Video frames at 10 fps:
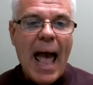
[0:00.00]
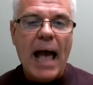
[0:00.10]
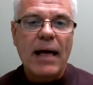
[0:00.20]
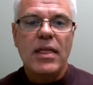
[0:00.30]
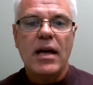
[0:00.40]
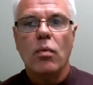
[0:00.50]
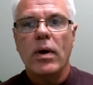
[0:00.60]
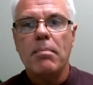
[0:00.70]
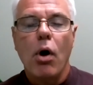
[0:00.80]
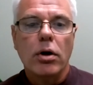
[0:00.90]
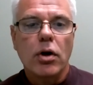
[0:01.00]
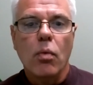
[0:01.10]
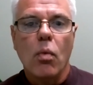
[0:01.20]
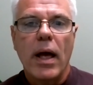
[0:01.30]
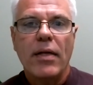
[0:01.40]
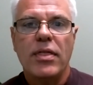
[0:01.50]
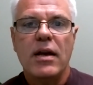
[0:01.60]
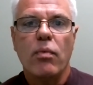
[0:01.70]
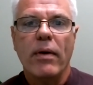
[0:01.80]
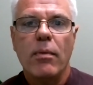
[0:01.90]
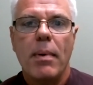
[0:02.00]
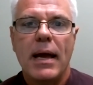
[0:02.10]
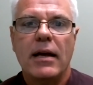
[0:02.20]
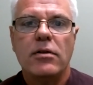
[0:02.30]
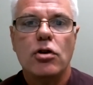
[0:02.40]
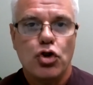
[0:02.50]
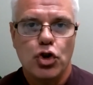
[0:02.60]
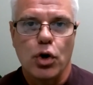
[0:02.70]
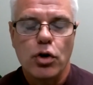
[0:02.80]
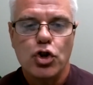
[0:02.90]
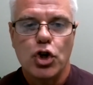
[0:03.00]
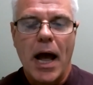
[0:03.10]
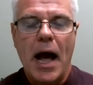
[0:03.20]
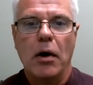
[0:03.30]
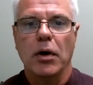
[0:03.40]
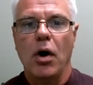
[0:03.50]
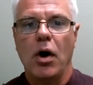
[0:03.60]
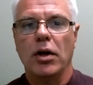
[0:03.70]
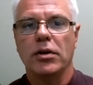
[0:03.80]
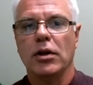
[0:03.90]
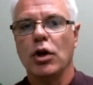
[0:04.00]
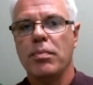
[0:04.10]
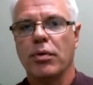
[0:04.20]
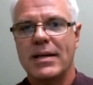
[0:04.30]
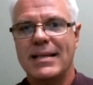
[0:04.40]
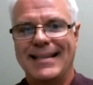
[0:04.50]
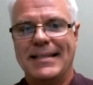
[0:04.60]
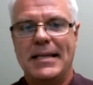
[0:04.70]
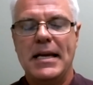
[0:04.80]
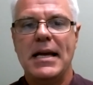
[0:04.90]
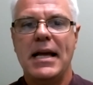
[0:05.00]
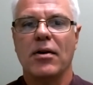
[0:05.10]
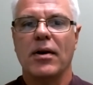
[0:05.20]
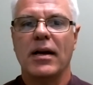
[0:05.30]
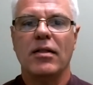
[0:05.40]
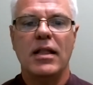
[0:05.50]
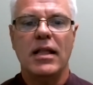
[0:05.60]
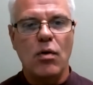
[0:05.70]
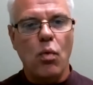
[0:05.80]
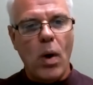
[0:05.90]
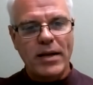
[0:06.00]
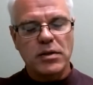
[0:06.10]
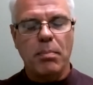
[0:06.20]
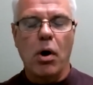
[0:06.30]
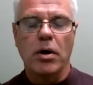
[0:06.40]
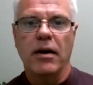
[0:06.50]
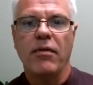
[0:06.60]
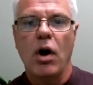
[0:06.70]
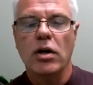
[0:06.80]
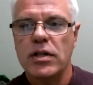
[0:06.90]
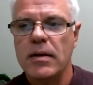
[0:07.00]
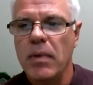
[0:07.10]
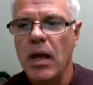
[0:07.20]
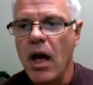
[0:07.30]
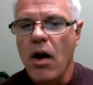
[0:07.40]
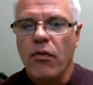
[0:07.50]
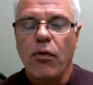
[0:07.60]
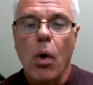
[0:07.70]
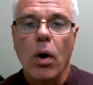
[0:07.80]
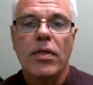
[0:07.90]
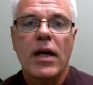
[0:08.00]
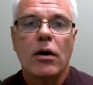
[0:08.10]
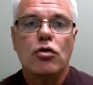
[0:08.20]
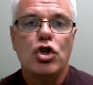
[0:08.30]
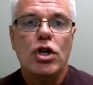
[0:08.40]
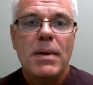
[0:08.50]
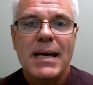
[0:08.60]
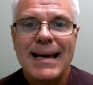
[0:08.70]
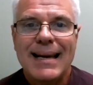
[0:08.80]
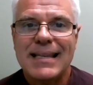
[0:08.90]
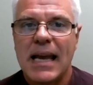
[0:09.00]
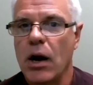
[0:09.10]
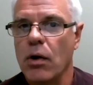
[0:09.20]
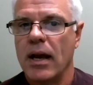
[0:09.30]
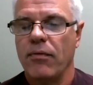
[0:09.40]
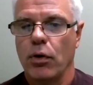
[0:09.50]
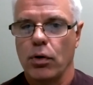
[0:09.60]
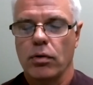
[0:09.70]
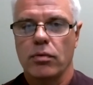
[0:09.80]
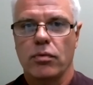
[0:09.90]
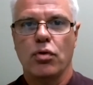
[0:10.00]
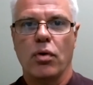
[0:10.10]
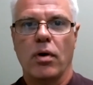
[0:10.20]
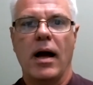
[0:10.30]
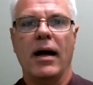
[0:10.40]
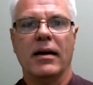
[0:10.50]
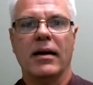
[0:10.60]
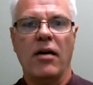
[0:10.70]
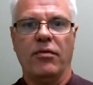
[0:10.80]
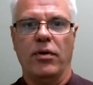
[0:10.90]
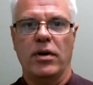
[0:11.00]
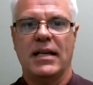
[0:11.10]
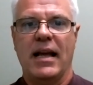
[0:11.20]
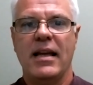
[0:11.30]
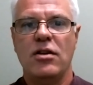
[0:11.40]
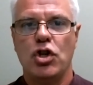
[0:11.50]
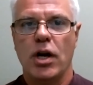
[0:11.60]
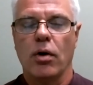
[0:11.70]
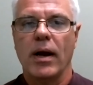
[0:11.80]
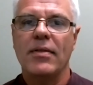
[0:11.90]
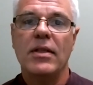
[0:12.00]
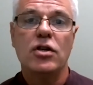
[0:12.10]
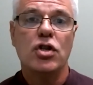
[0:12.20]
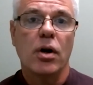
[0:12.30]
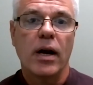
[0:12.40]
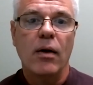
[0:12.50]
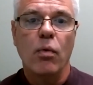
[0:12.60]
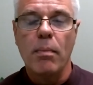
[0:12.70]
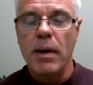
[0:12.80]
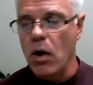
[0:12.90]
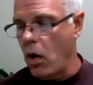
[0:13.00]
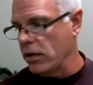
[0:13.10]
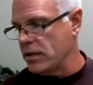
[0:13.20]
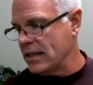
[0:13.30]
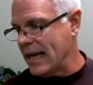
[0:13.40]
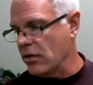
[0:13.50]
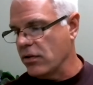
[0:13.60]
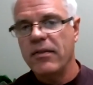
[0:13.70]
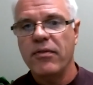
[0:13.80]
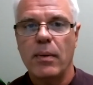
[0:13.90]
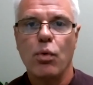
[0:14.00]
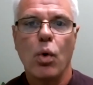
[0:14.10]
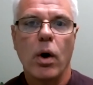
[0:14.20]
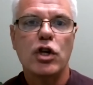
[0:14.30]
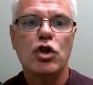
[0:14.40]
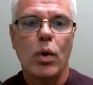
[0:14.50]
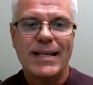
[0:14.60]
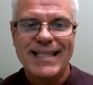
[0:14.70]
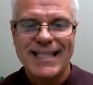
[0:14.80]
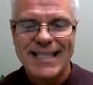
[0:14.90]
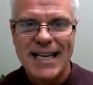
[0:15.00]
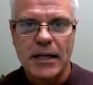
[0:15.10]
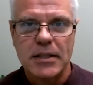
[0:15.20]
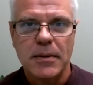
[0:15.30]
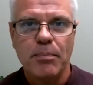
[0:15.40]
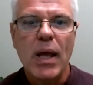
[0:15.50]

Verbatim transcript: And then we partner with the Riverbend Church out on Loop 360 here in the west part of Austin for their GPS Caregiver uh, Conference each year. And this year it will be on Saturday, February 26th.